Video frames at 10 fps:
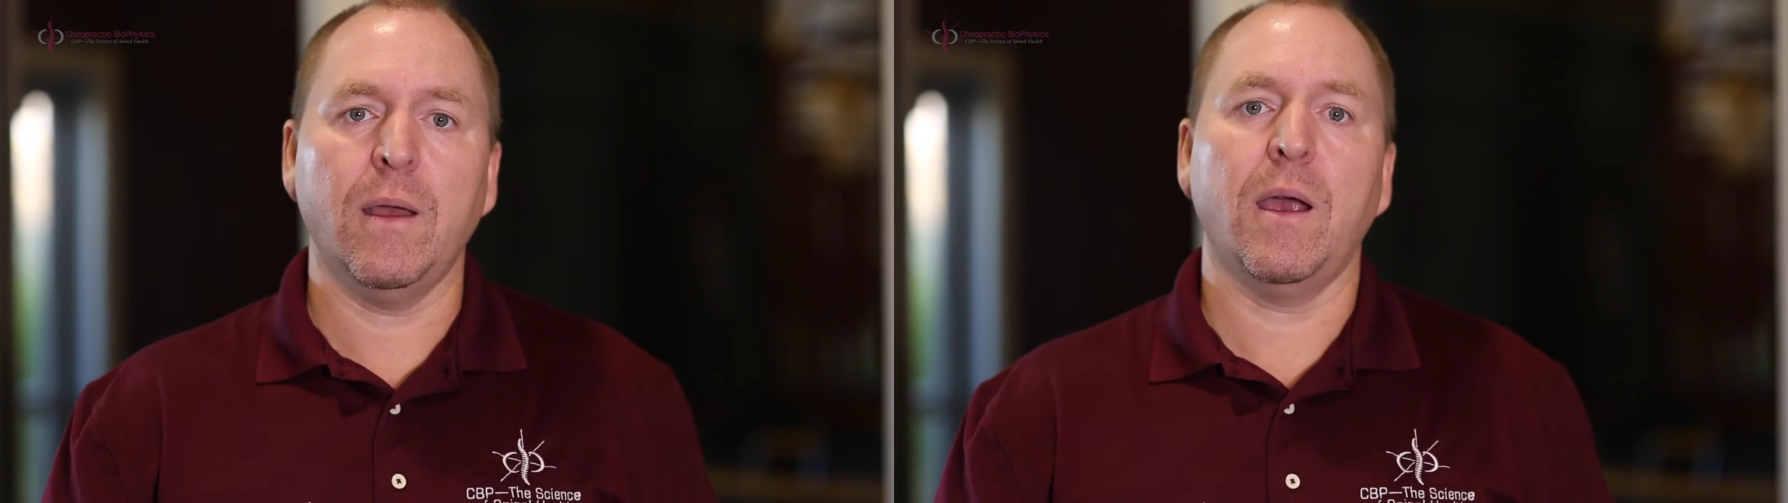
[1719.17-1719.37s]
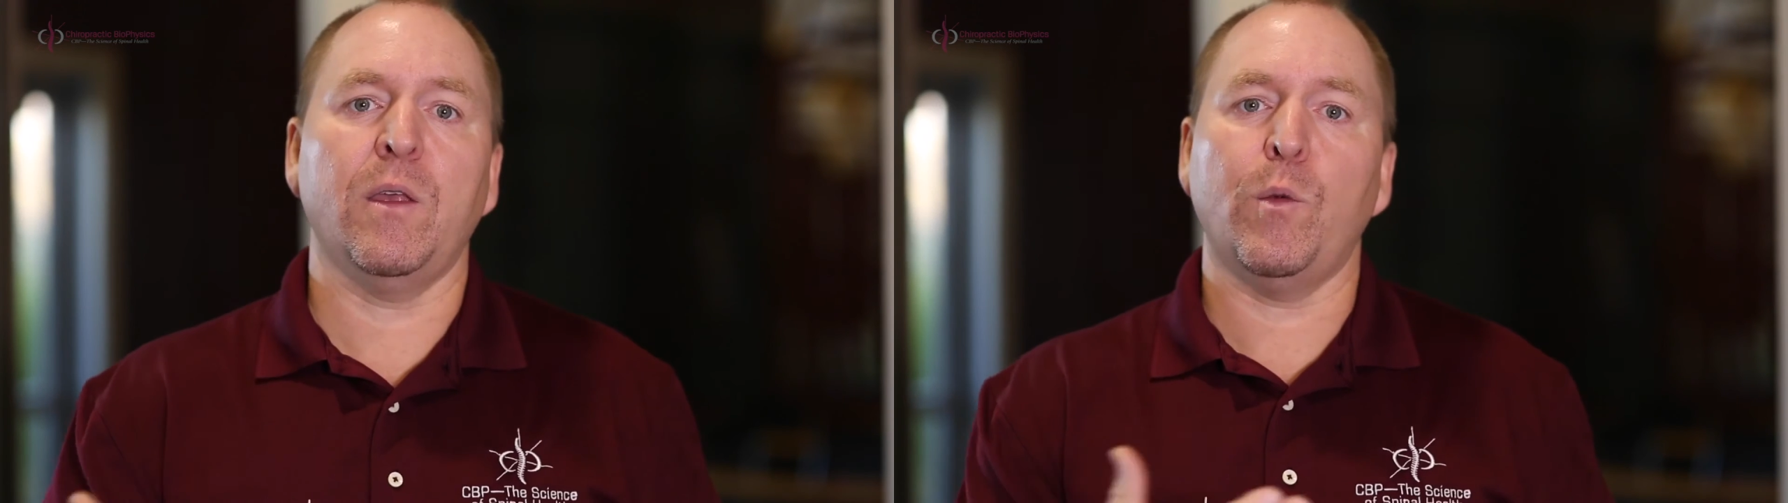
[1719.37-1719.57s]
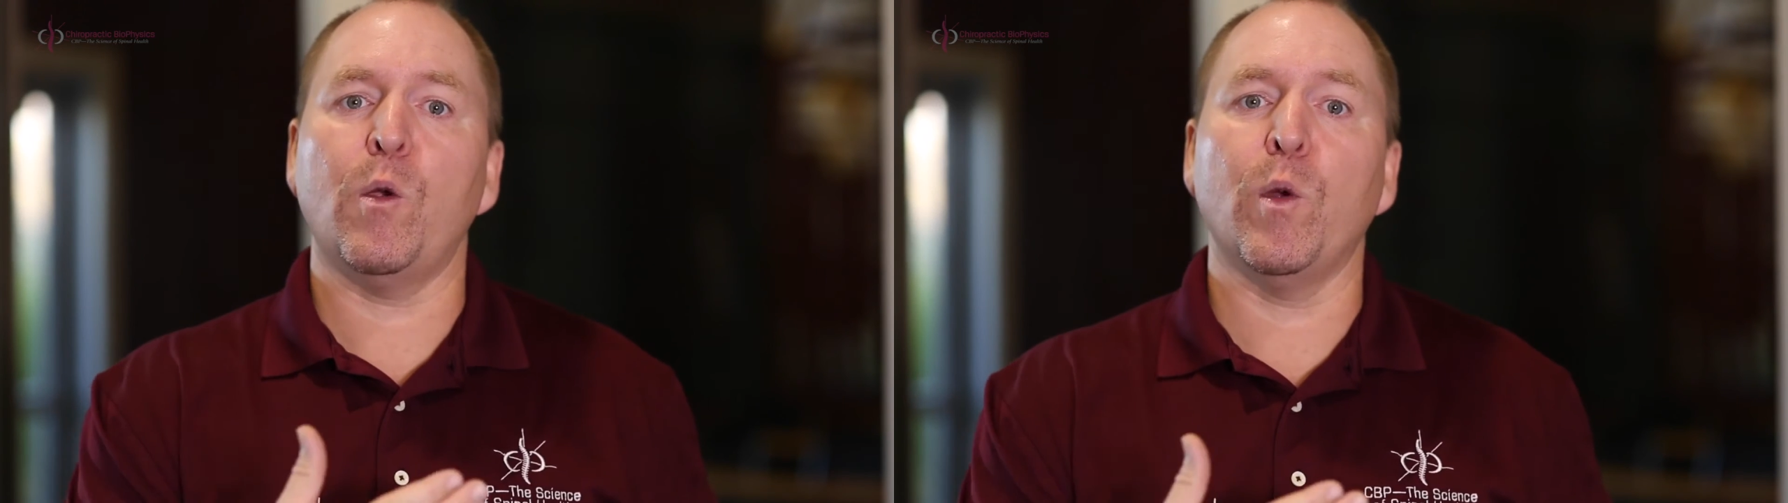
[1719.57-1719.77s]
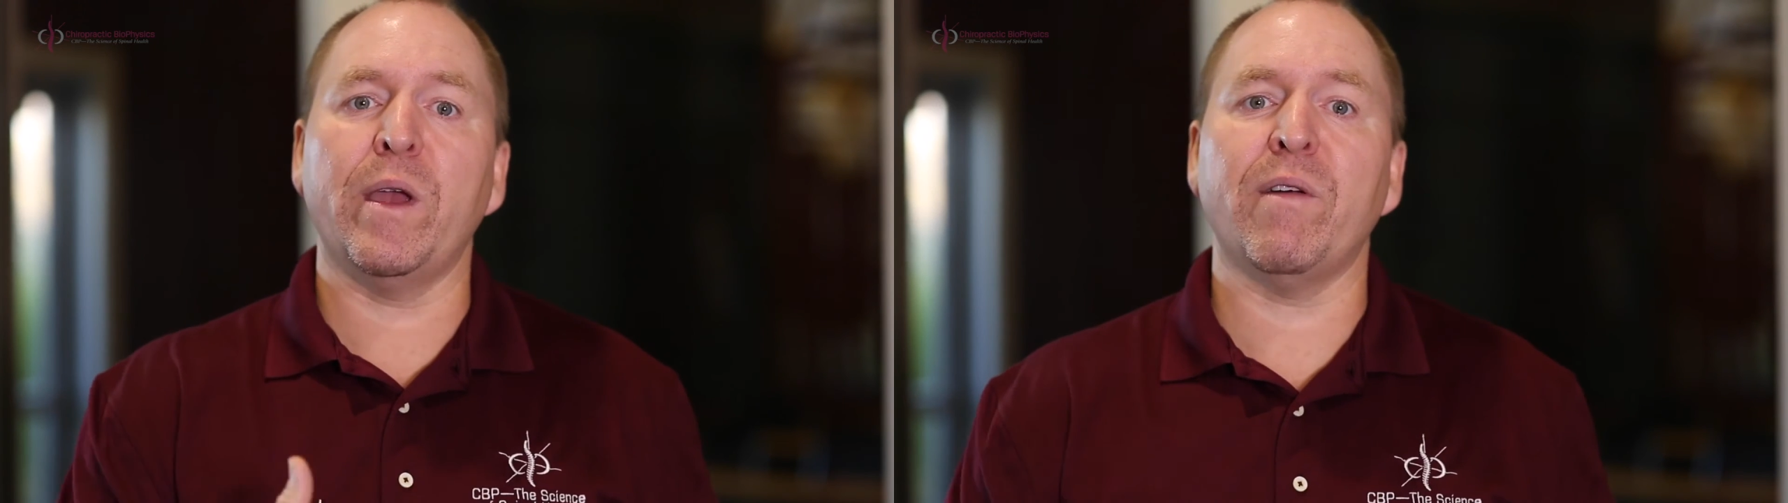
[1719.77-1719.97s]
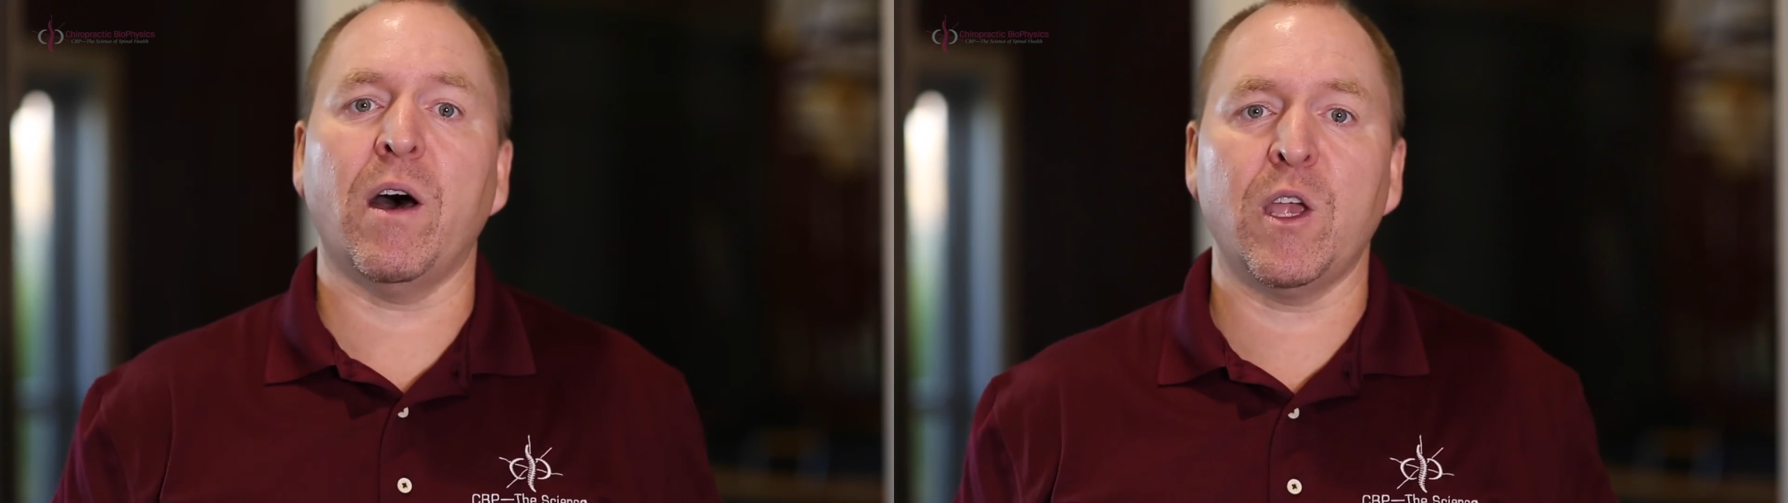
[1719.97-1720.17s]
and we
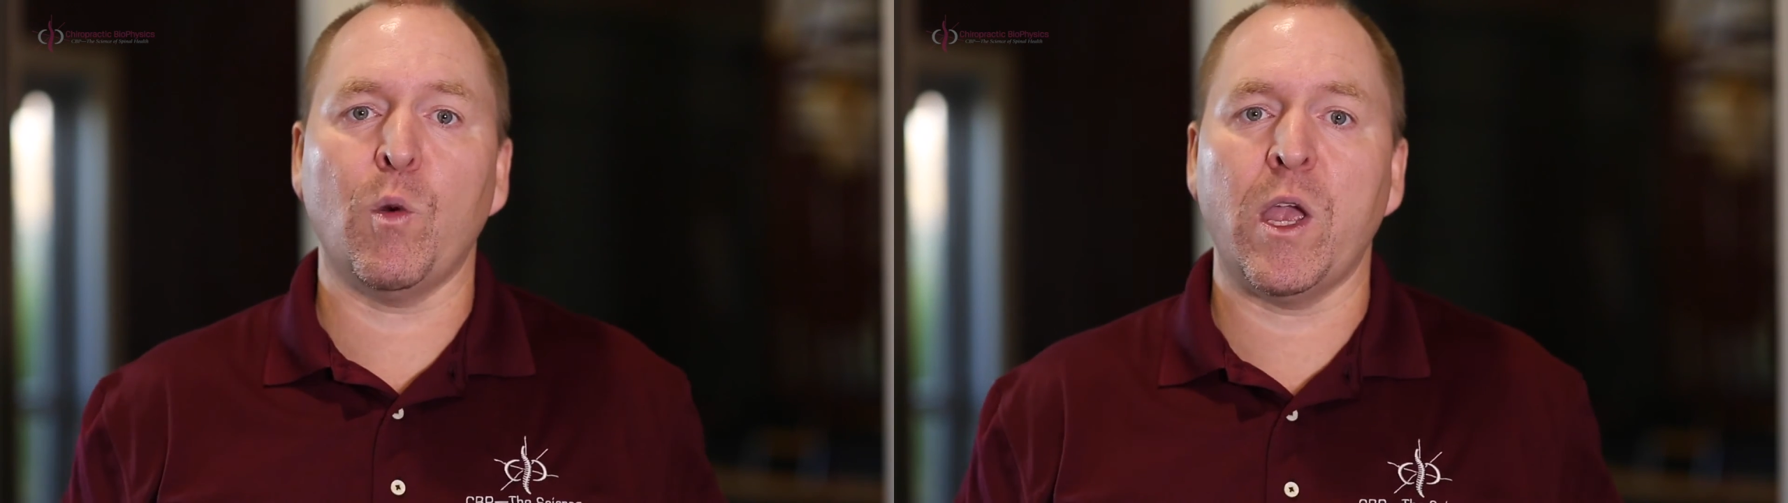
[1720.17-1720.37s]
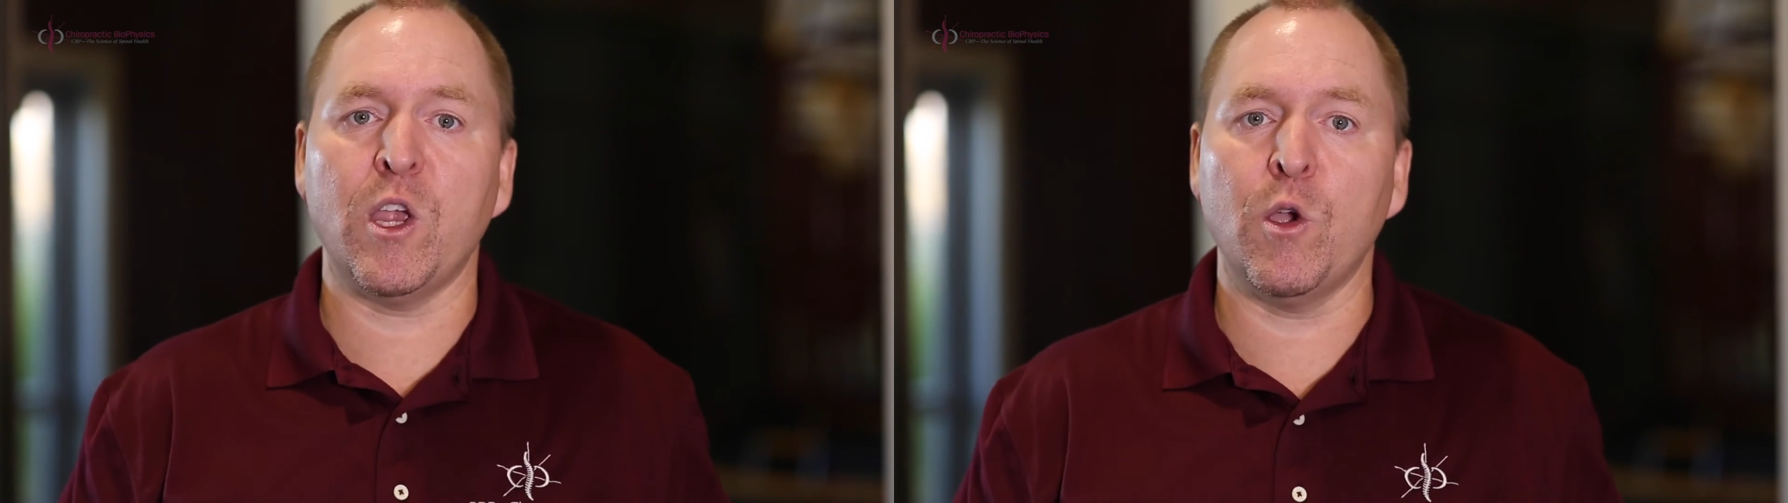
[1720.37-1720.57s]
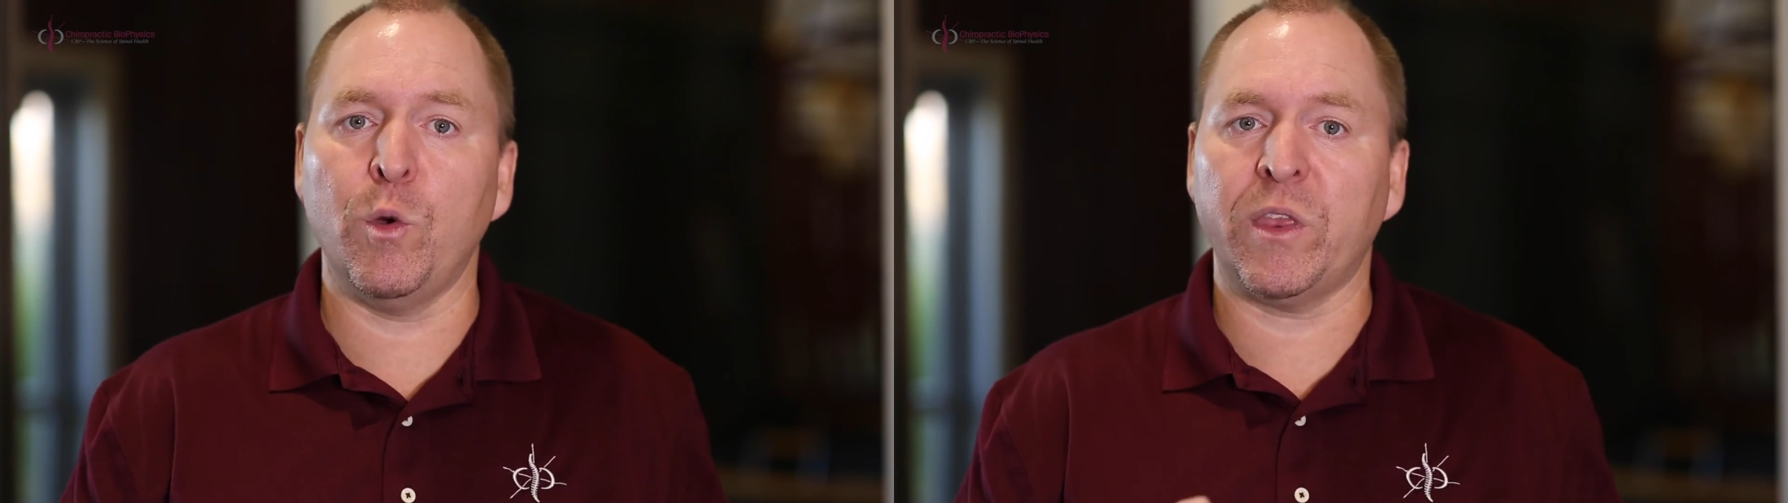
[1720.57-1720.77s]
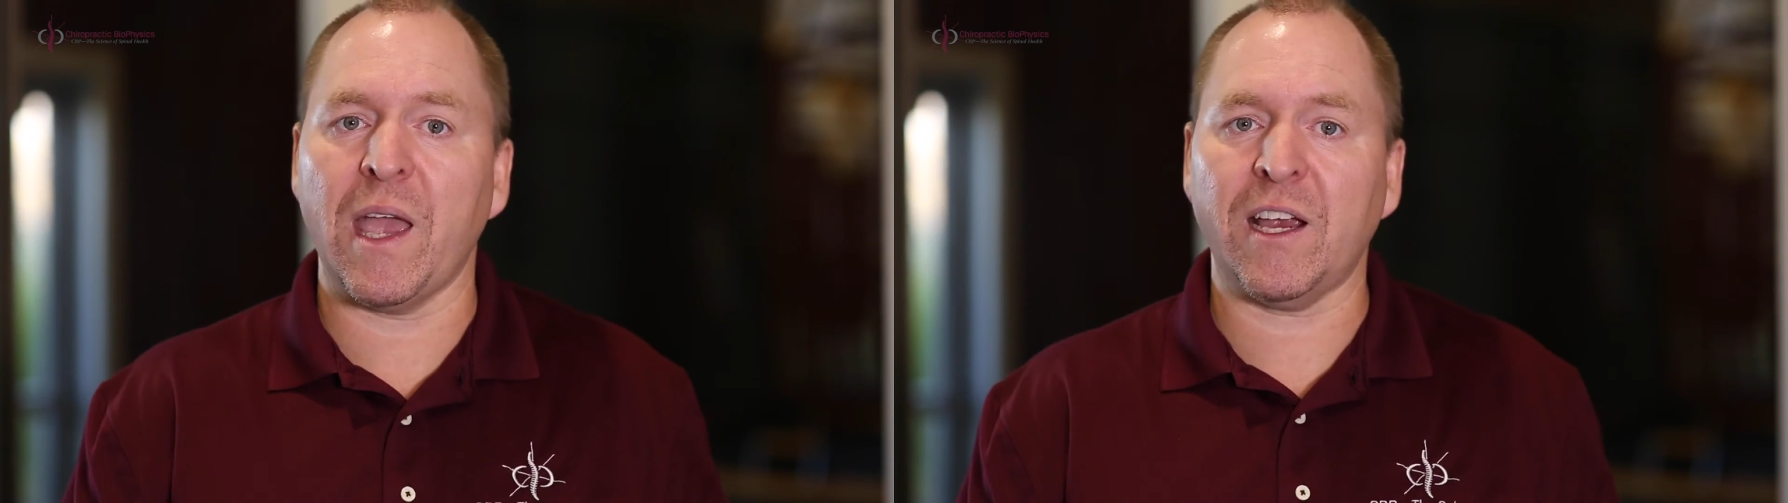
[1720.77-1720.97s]
reevaluate you with